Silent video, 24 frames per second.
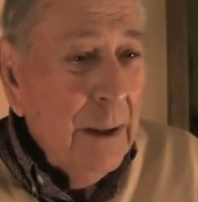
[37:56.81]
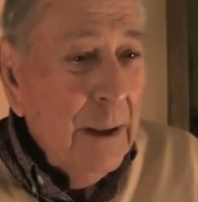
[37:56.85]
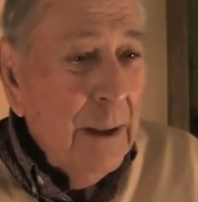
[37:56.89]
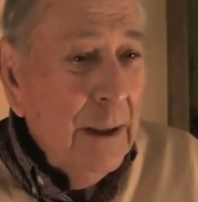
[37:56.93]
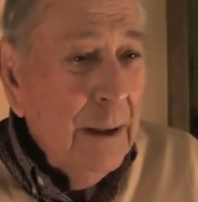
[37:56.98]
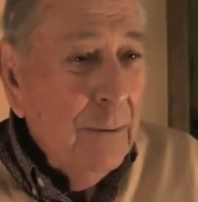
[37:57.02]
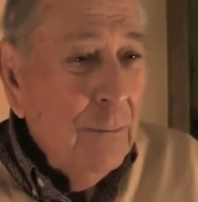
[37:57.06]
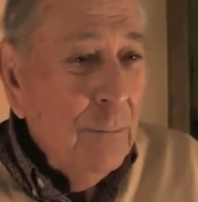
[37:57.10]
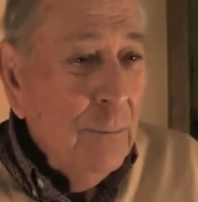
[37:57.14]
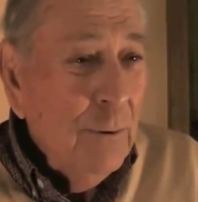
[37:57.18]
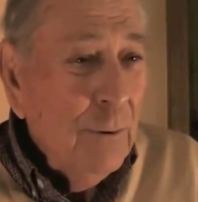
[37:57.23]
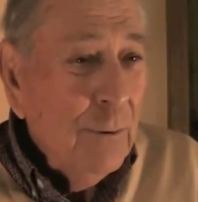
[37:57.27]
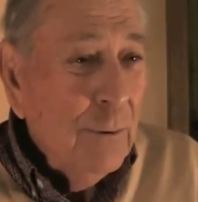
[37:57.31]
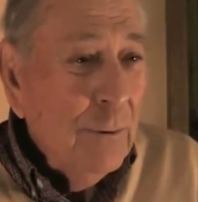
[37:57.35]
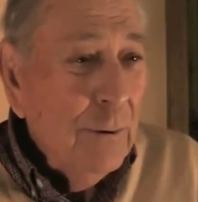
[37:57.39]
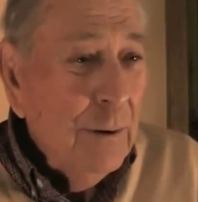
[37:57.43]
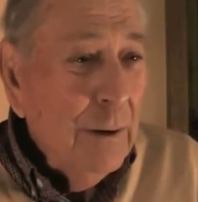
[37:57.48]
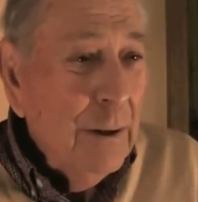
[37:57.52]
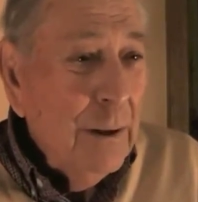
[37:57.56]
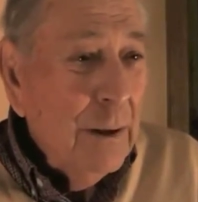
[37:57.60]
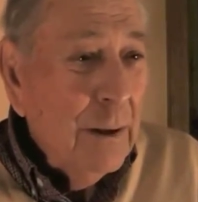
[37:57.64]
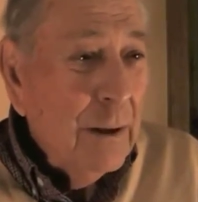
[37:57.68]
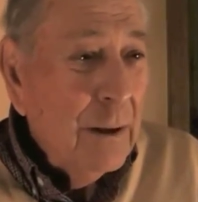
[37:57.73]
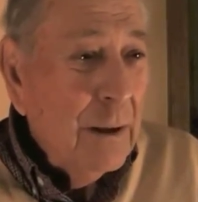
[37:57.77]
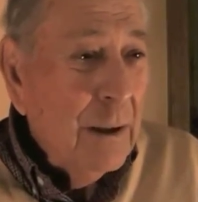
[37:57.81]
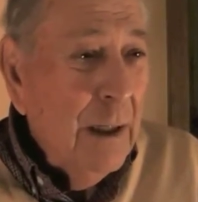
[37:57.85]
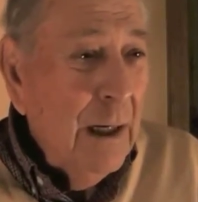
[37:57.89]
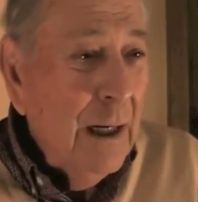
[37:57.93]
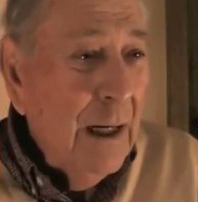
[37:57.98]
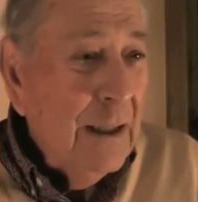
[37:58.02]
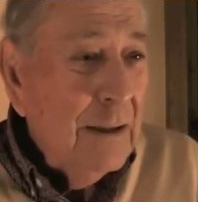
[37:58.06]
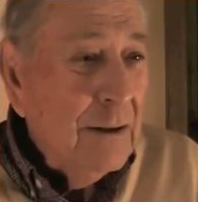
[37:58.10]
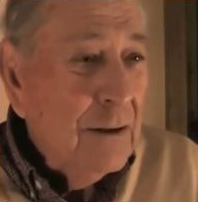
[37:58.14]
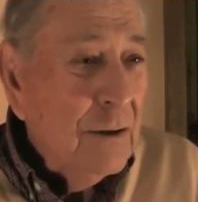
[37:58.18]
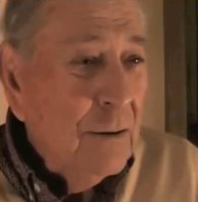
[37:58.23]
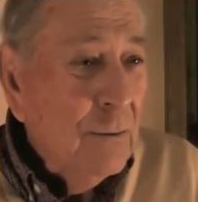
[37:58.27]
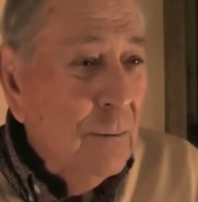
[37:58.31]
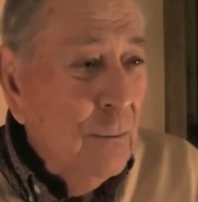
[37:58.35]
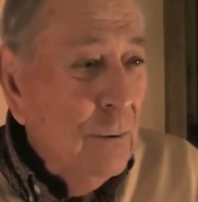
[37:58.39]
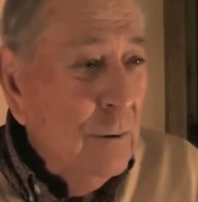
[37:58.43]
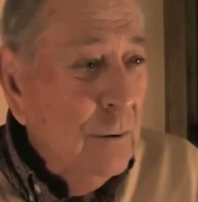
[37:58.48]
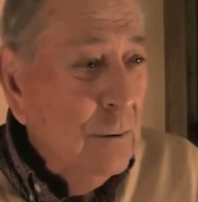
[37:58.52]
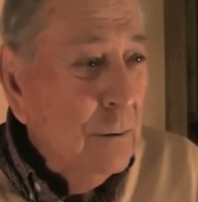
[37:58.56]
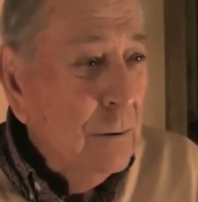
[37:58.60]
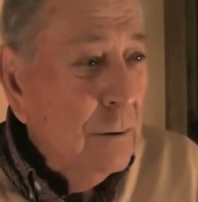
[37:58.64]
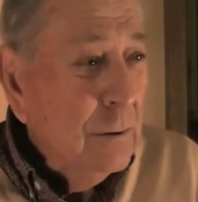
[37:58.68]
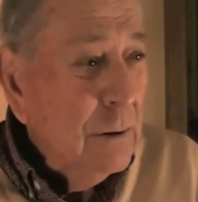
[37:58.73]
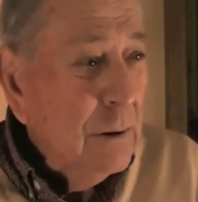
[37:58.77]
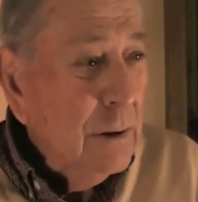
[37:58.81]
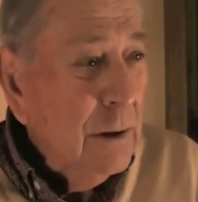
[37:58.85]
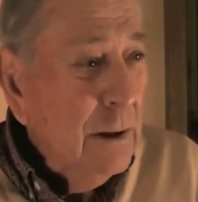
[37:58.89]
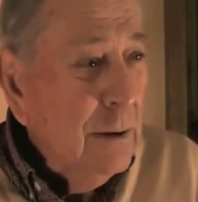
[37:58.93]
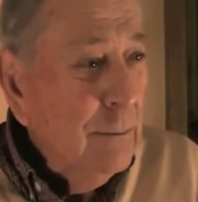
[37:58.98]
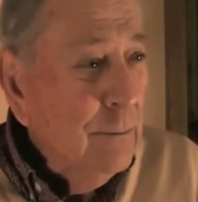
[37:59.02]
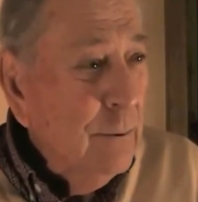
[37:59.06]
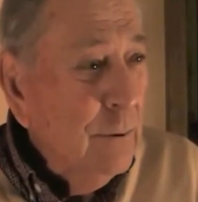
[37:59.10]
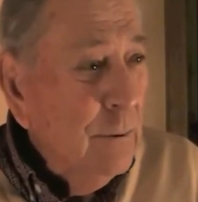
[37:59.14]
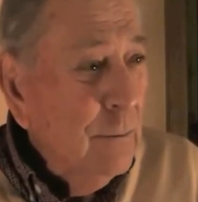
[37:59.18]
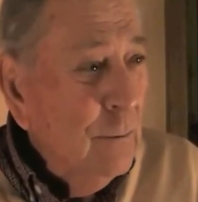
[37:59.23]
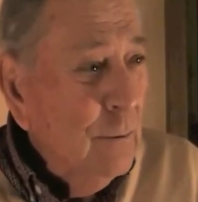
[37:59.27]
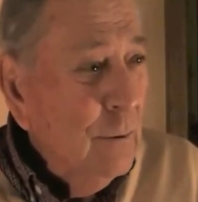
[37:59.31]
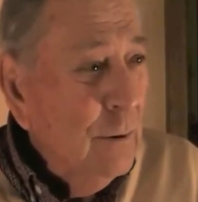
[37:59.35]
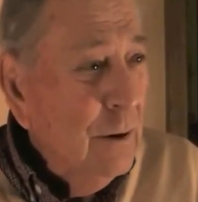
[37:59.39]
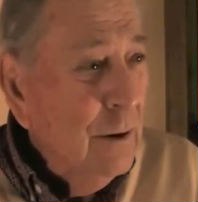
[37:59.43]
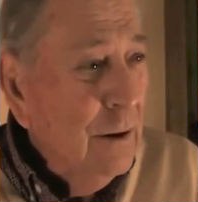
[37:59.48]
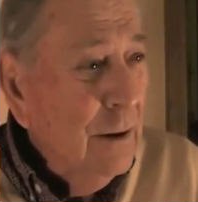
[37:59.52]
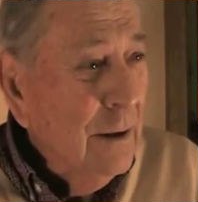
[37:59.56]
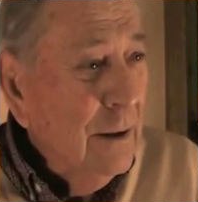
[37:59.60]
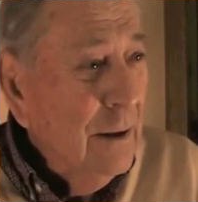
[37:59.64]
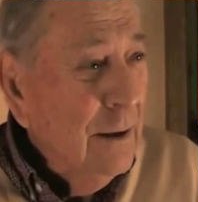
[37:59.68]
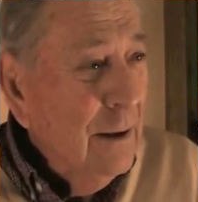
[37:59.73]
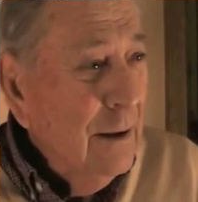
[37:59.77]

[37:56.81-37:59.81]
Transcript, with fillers: and we were in our cots, and we were sleeping with,